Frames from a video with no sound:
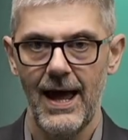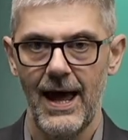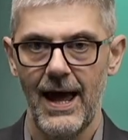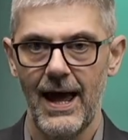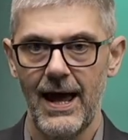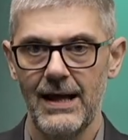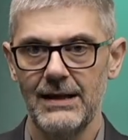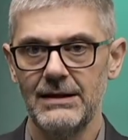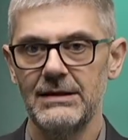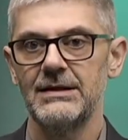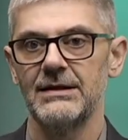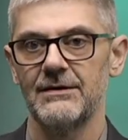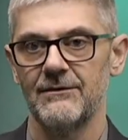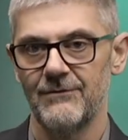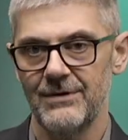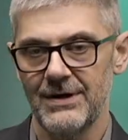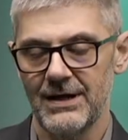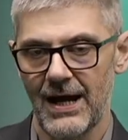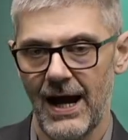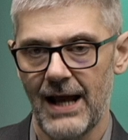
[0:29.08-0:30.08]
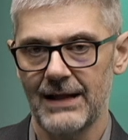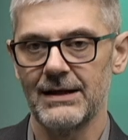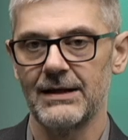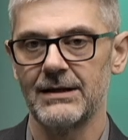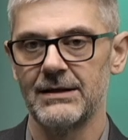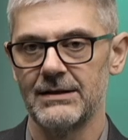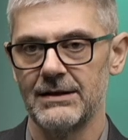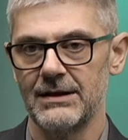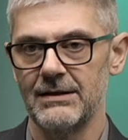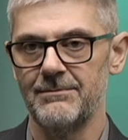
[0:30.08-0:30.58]
And we
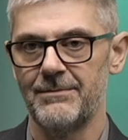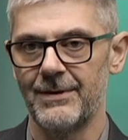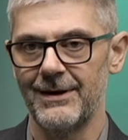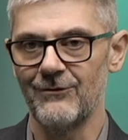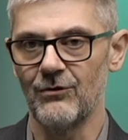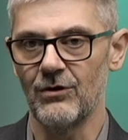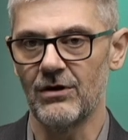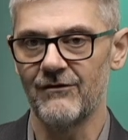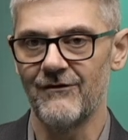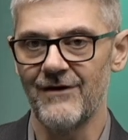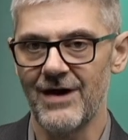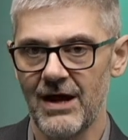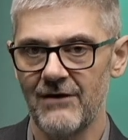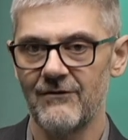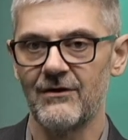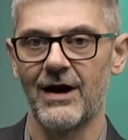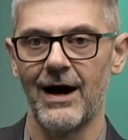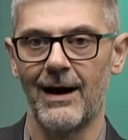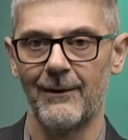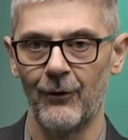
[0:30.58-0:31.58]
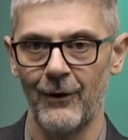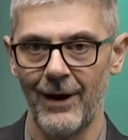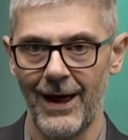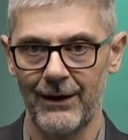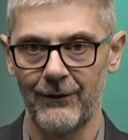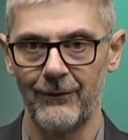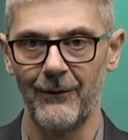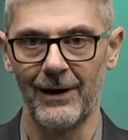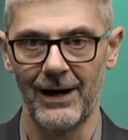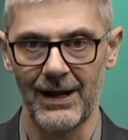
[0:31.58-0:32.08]
added in previous wave carbon
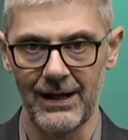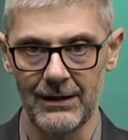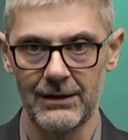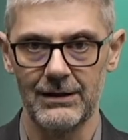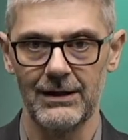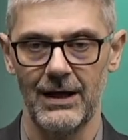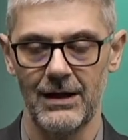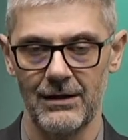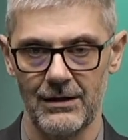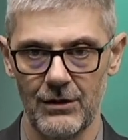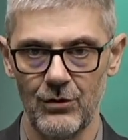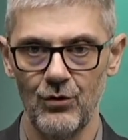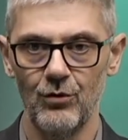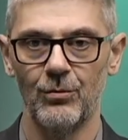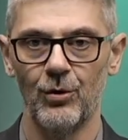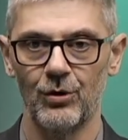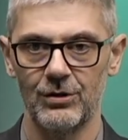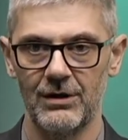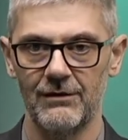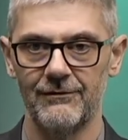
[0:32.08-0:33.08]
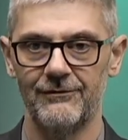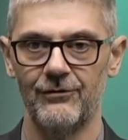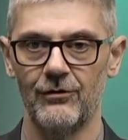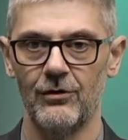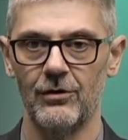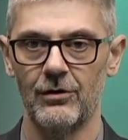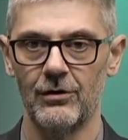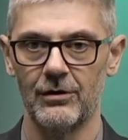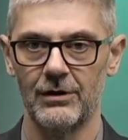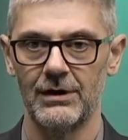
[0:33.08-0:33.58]
equivalent as a new model
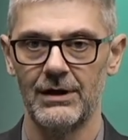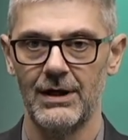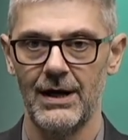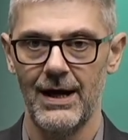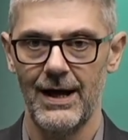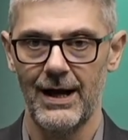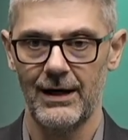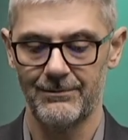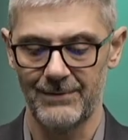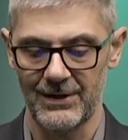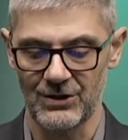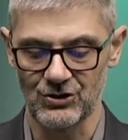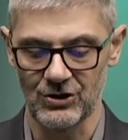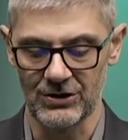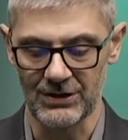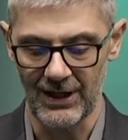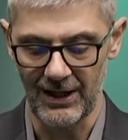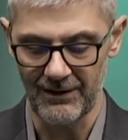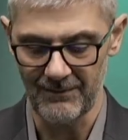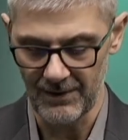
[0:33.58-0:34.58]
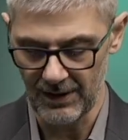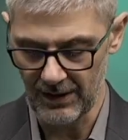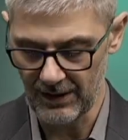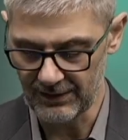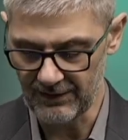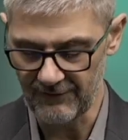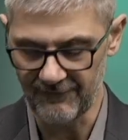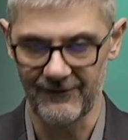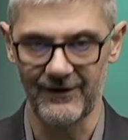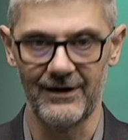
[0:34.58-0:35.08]
for expression
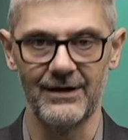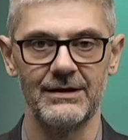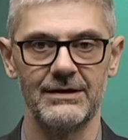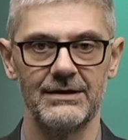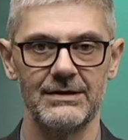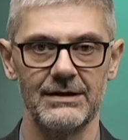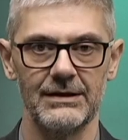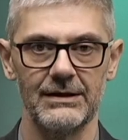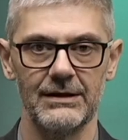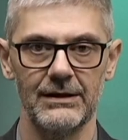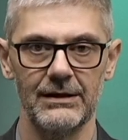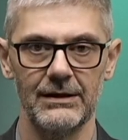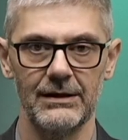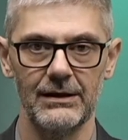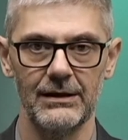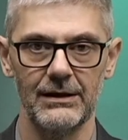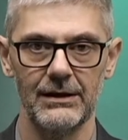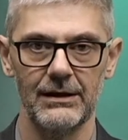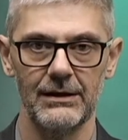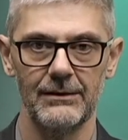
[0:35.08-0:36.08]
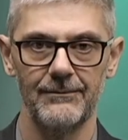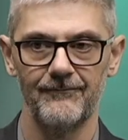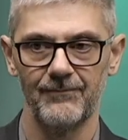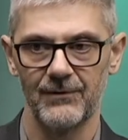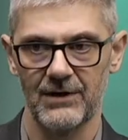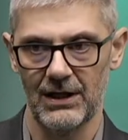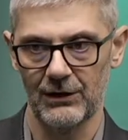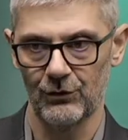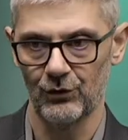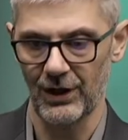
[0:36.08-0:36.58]
different
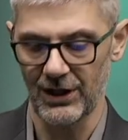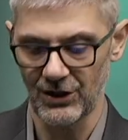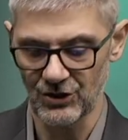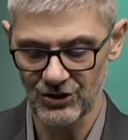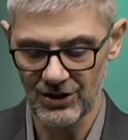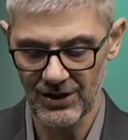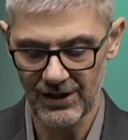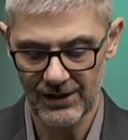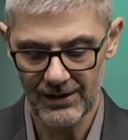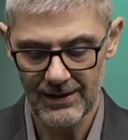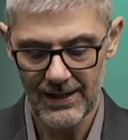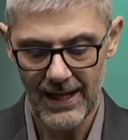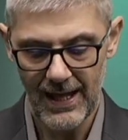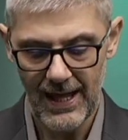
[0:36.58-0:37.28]
calculations.